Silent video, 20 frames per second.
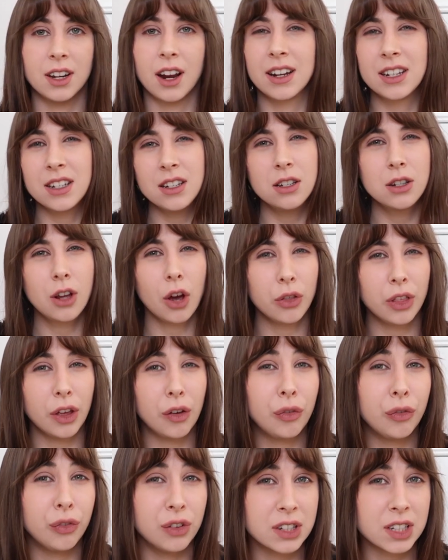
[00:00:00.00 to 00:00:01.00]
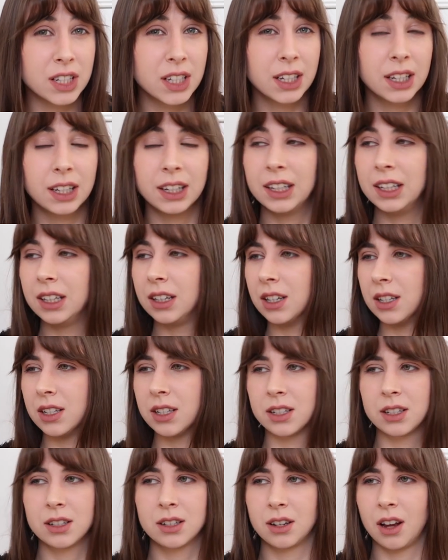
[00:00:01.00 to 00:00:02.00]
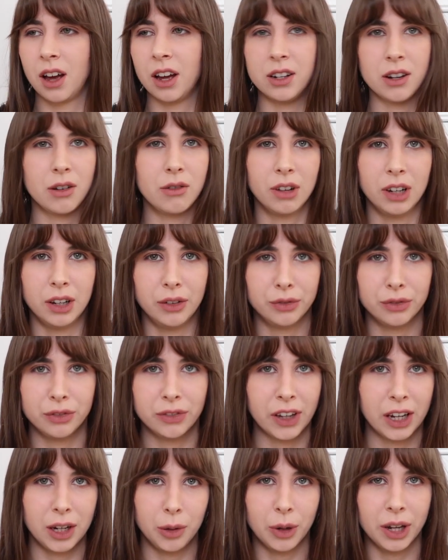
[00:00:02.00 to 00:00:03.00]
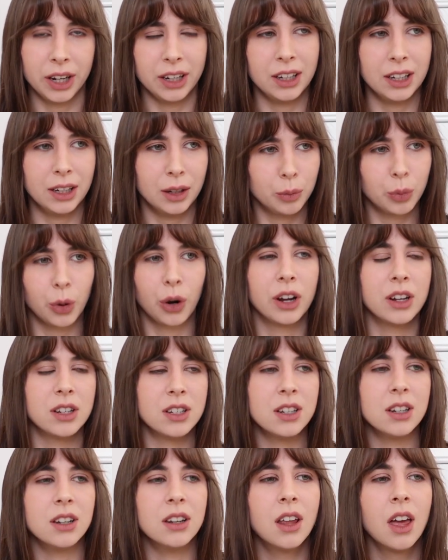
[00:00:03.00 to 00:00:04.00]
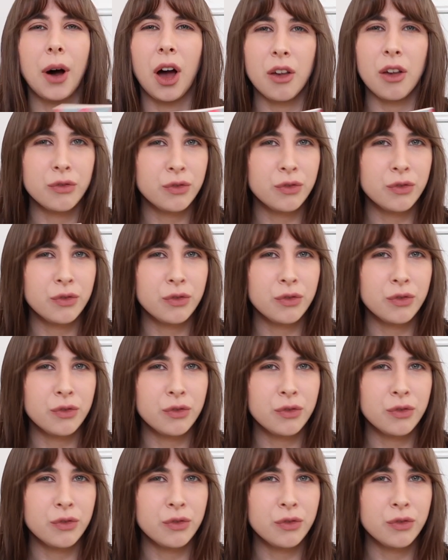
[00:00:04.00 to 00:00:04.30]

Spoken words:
I didn't go there physically because I don't live anywhere near Brighton, but